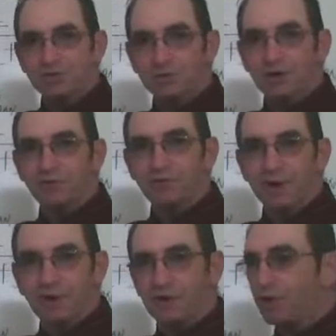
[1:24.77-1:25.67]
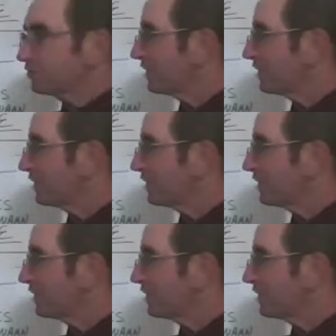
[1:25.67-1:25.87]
Two of them are the Old